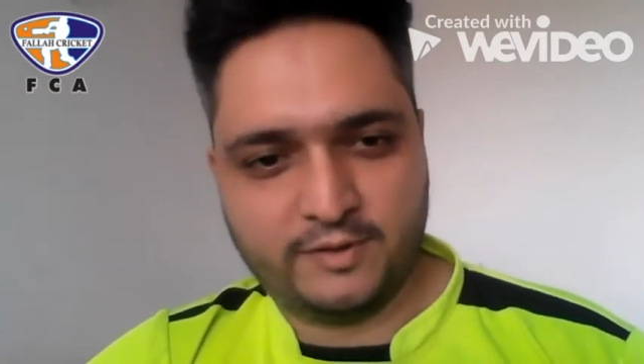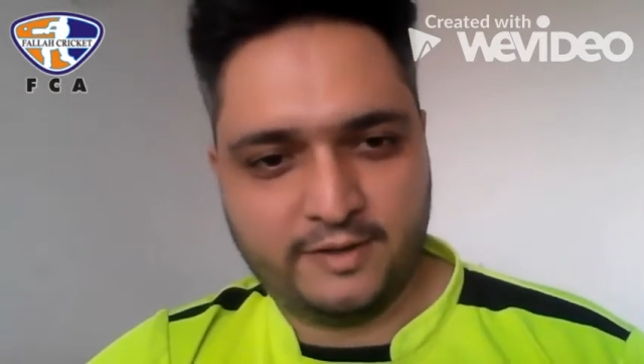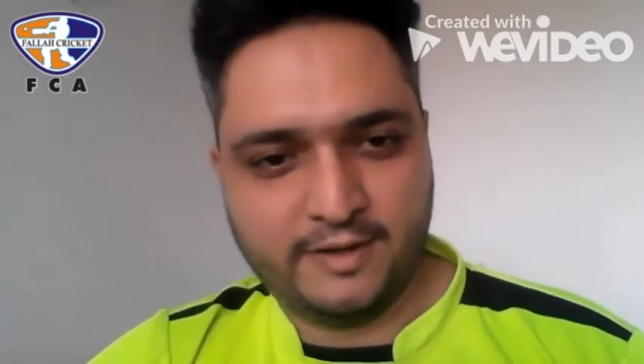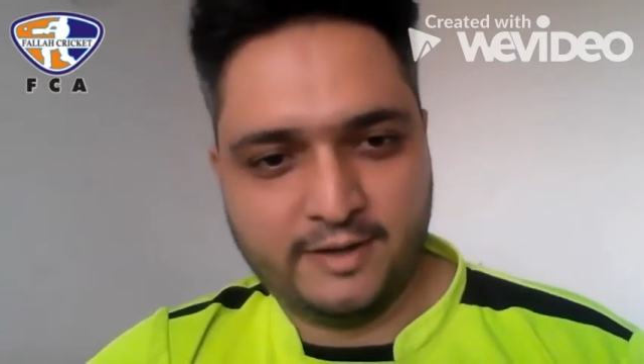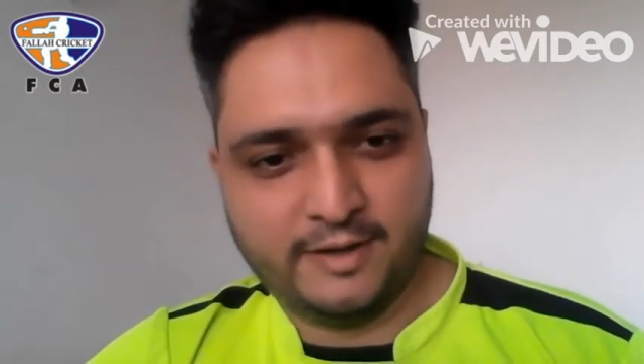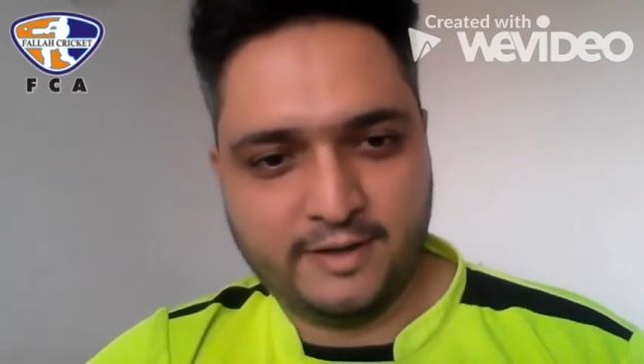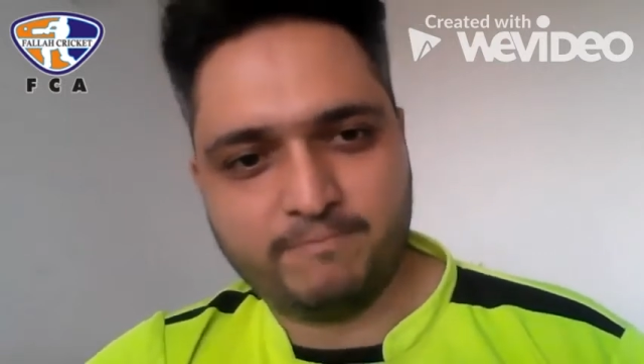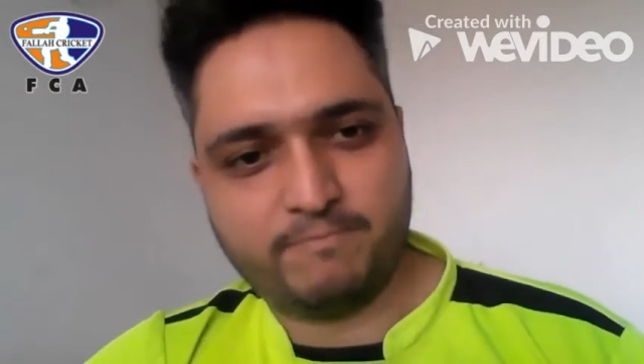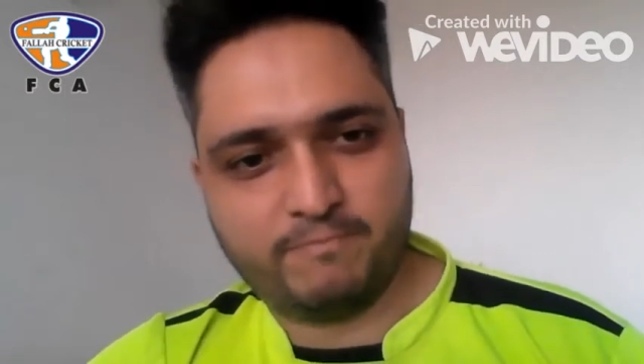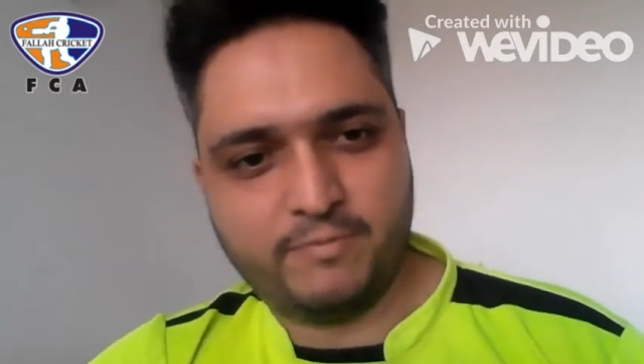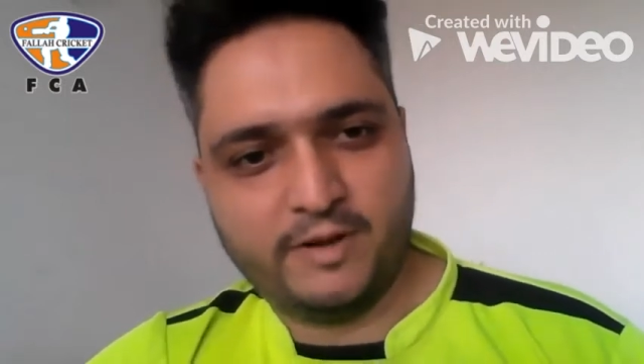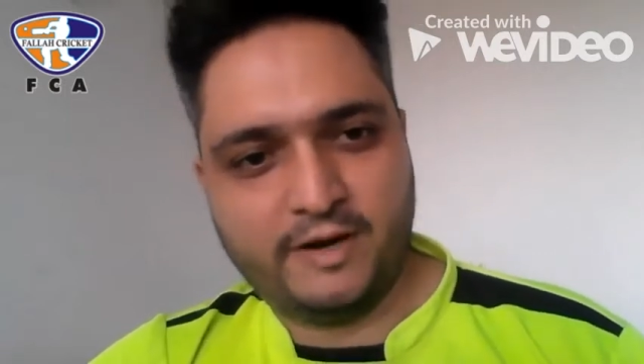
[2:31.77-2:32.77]
the
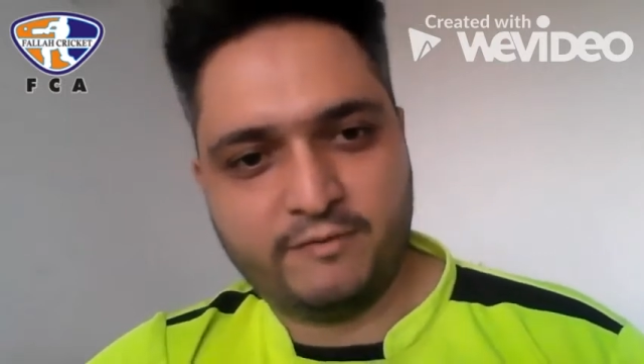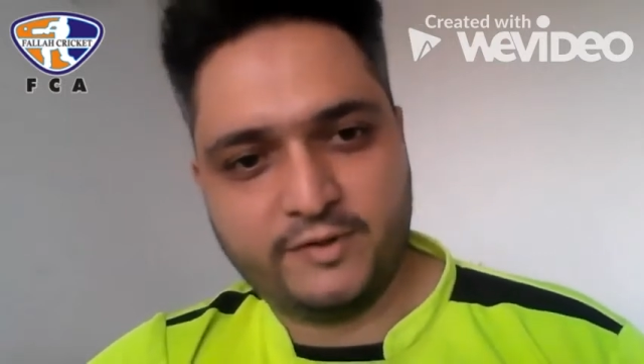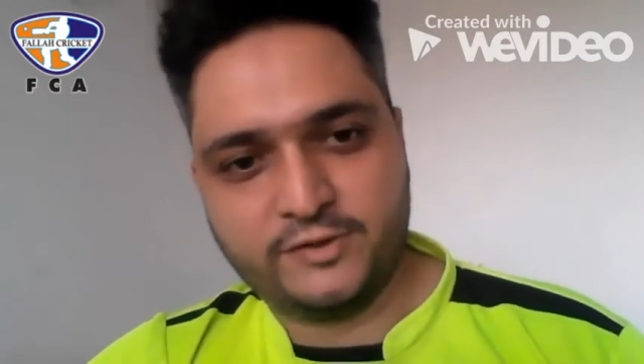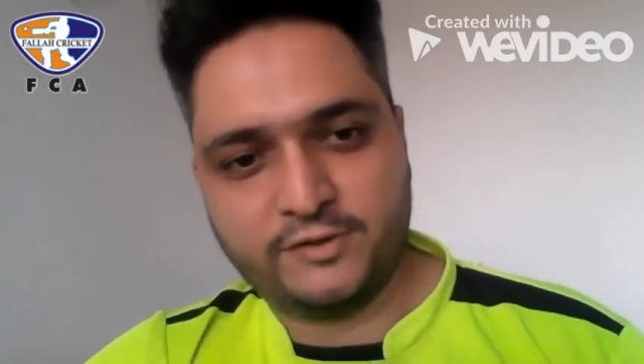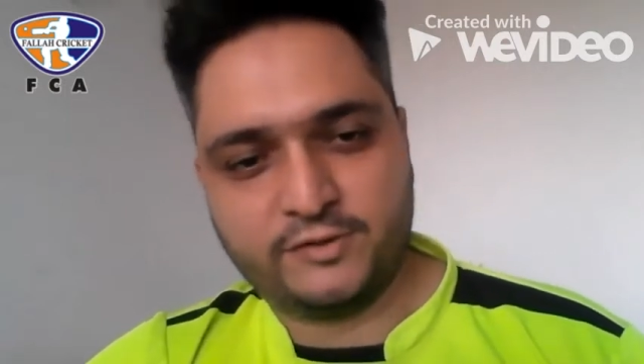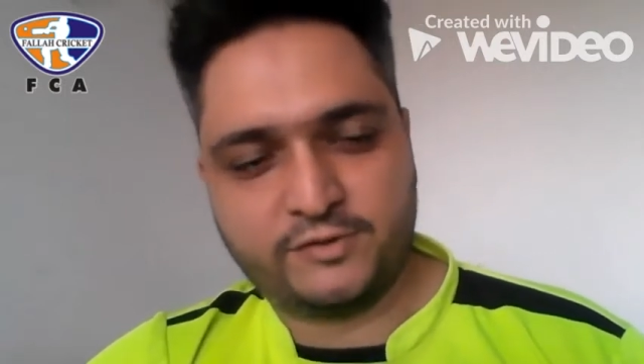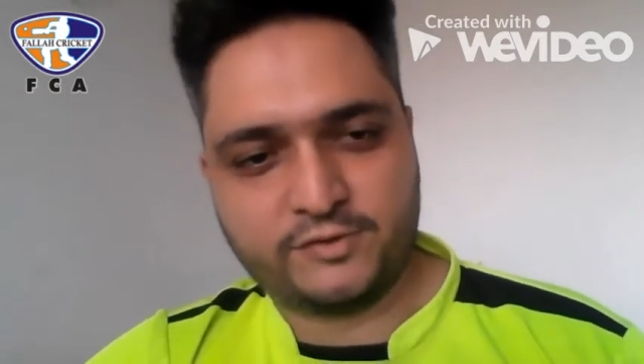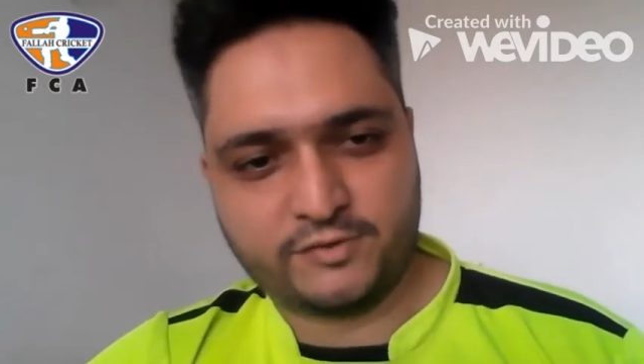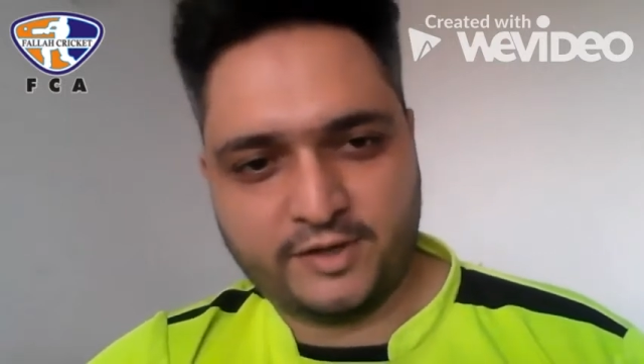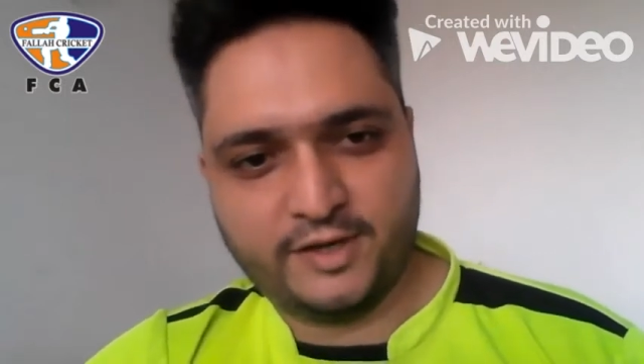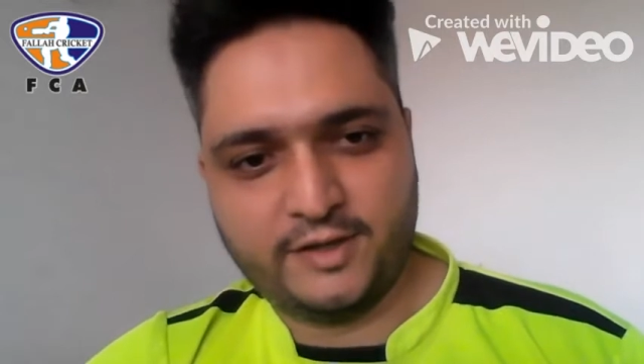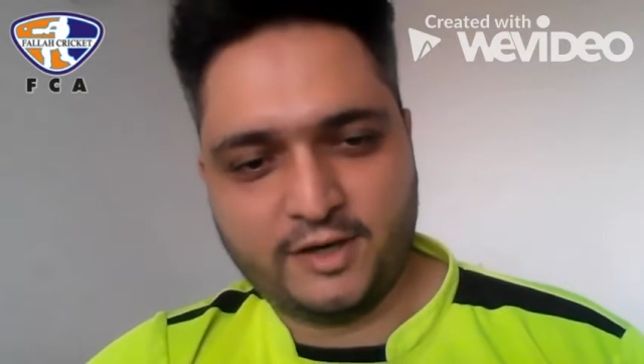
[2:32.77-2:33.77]
player, which is
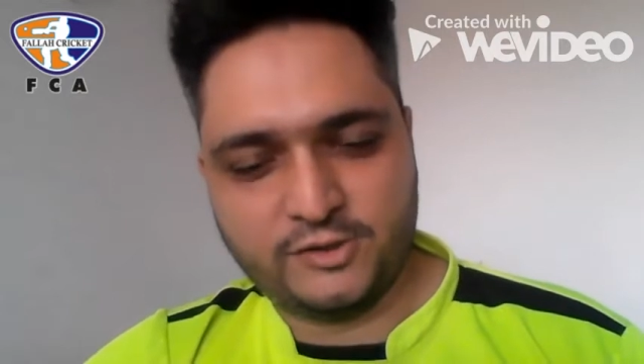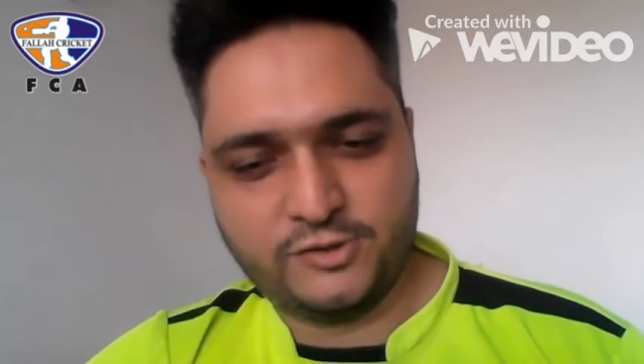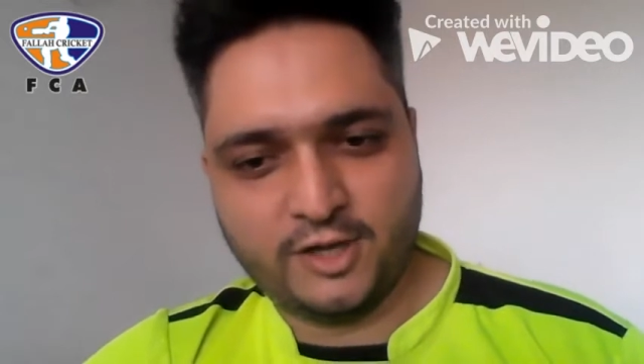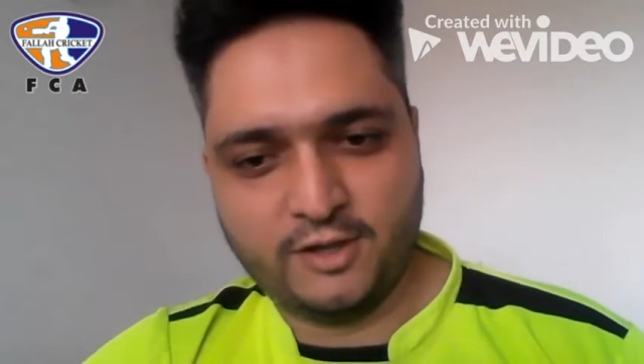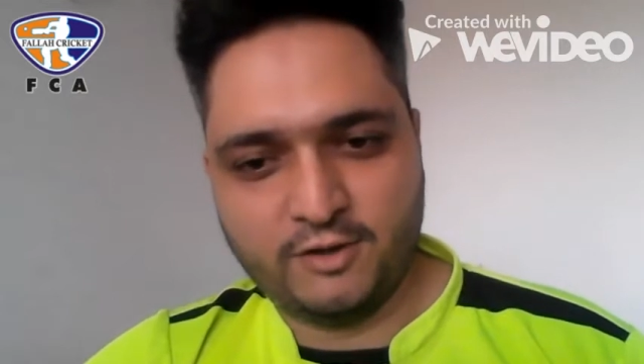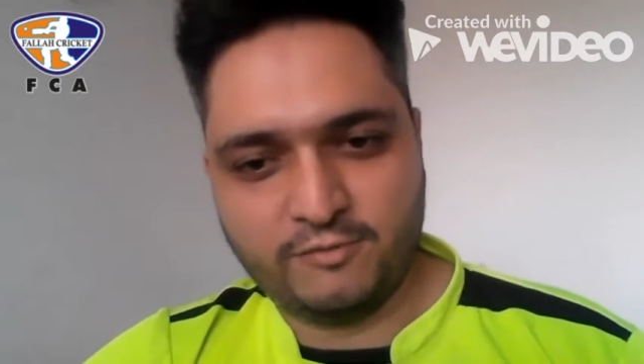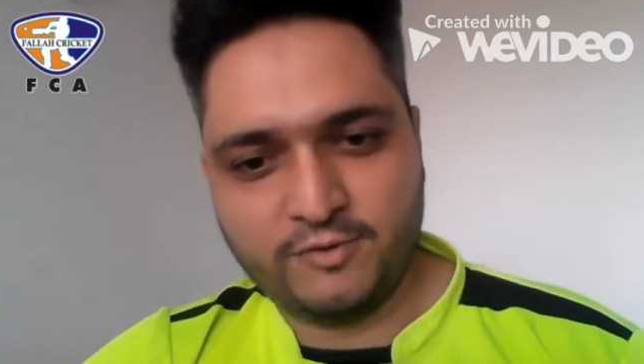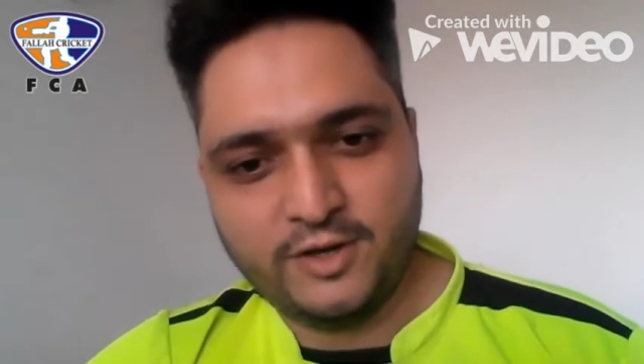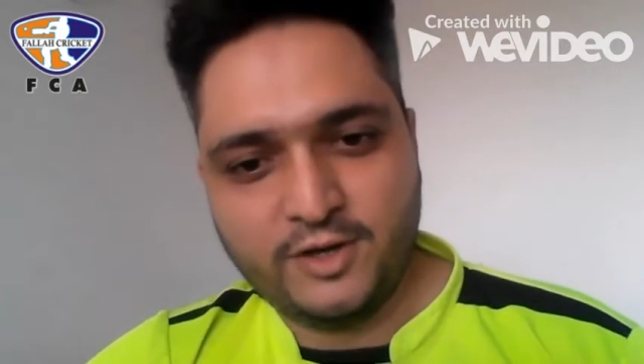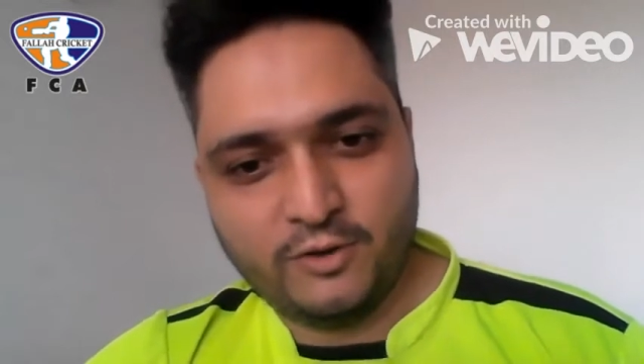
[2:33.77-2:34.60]
Kedar Jadhav,